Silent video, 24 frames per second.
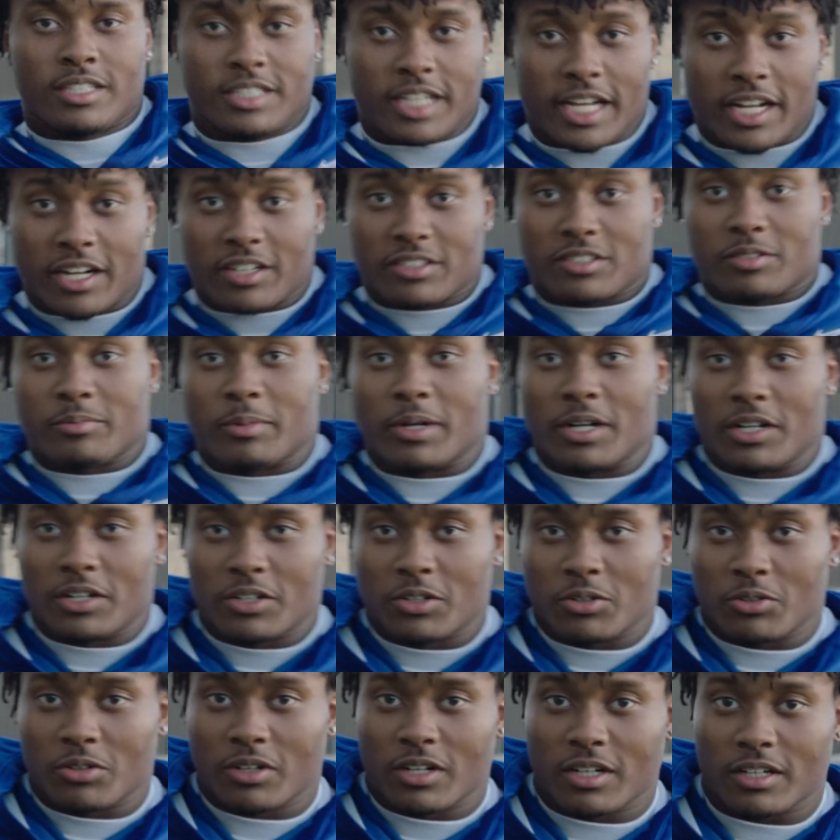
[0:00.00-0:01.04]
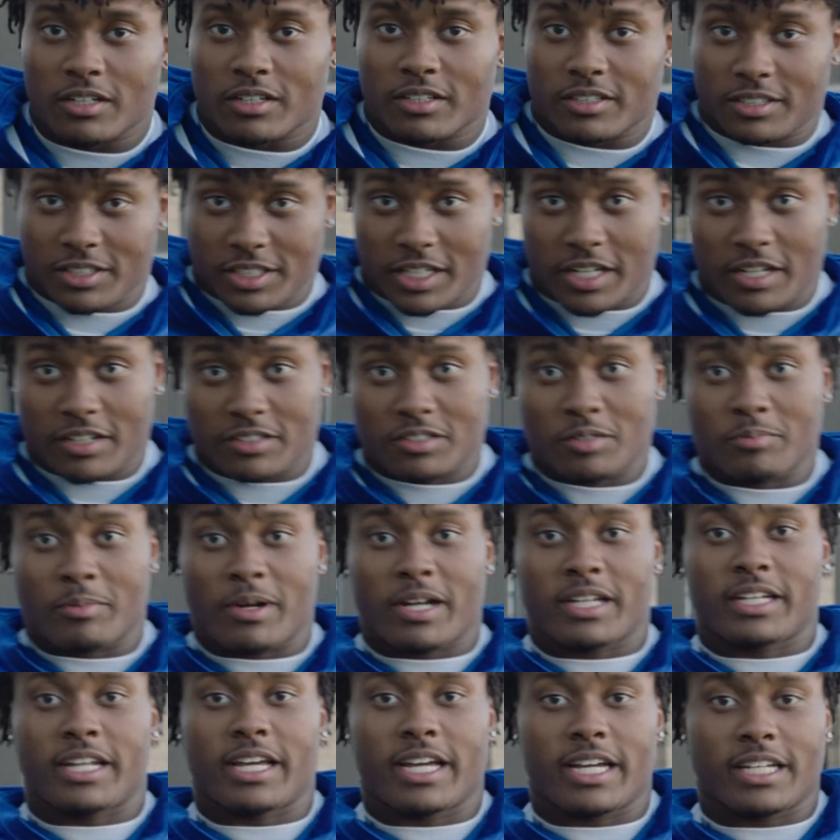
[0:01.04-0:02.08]
Shout out to my Uncle Rock and shout out to my
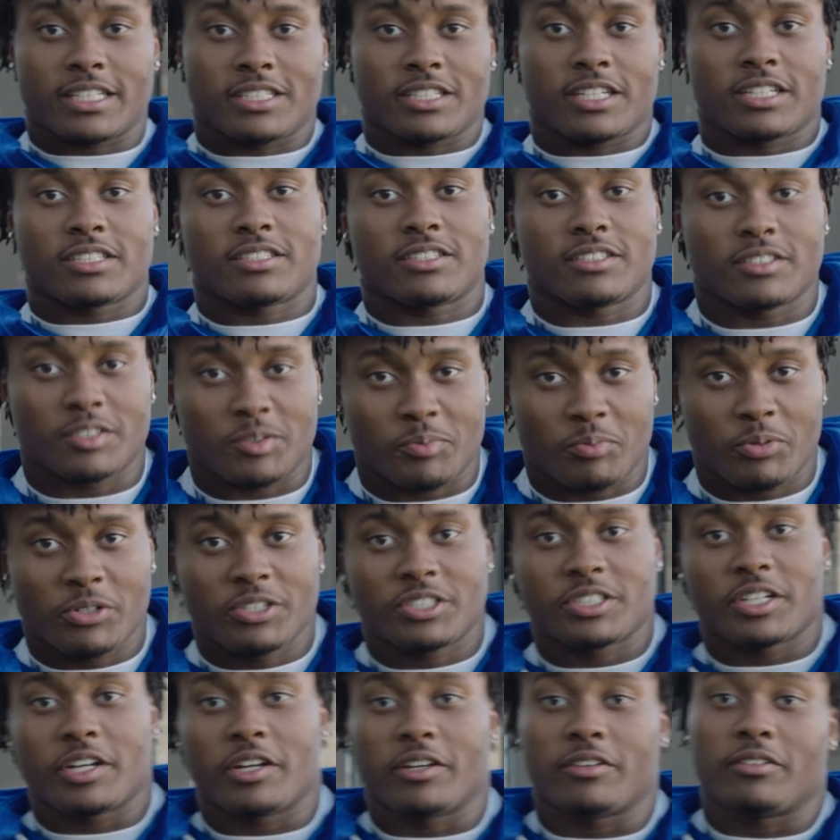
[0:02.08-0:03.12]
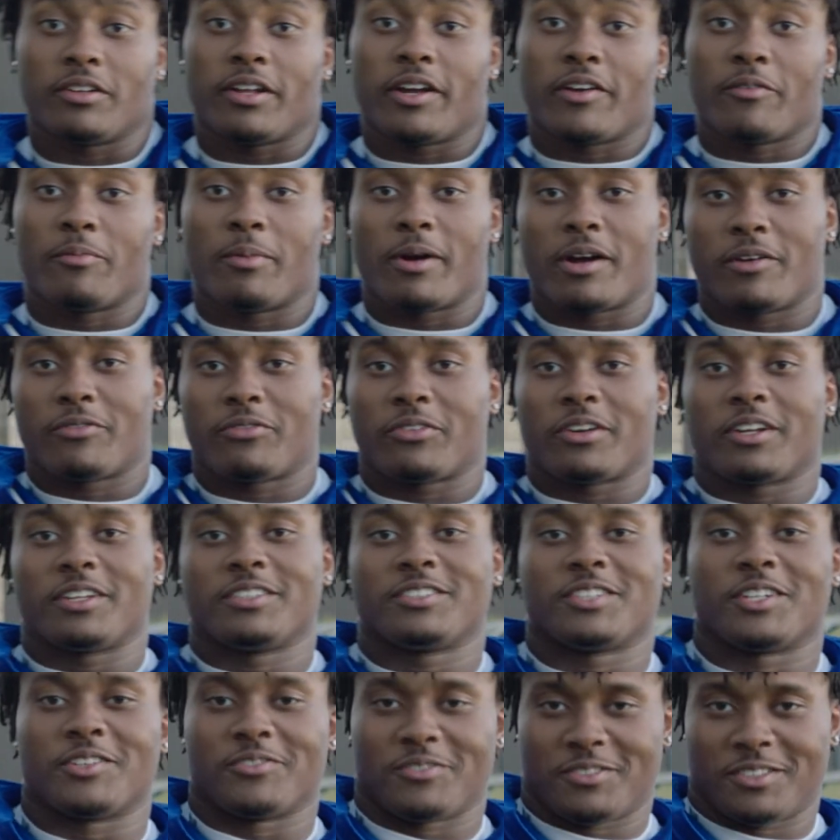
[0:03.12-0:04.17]
dad, Justice. Appreciate everybody for their
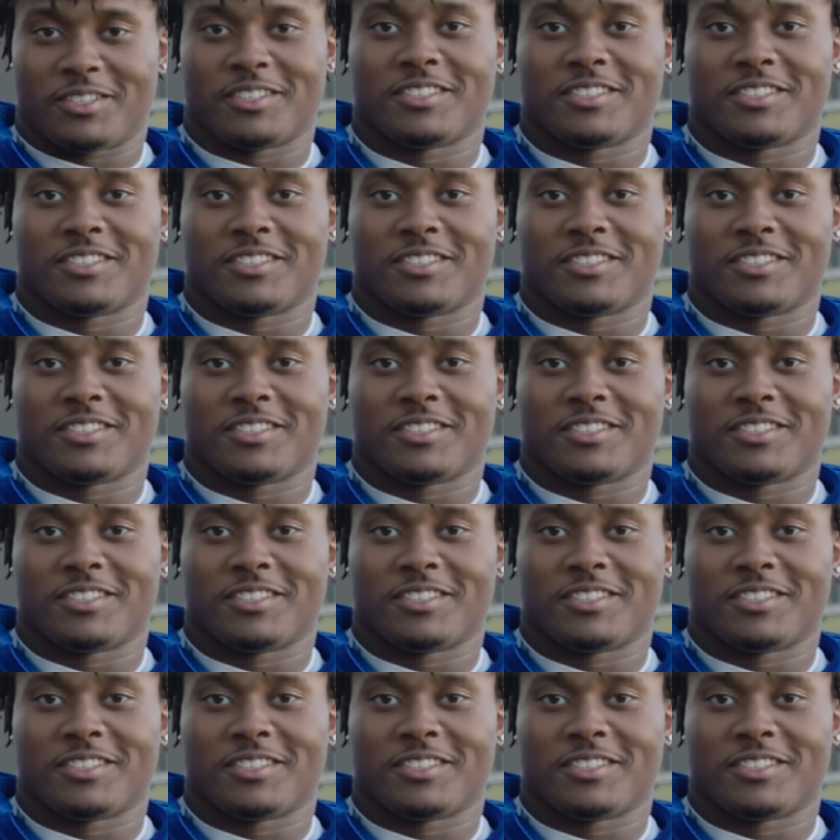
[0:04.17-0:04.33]
service.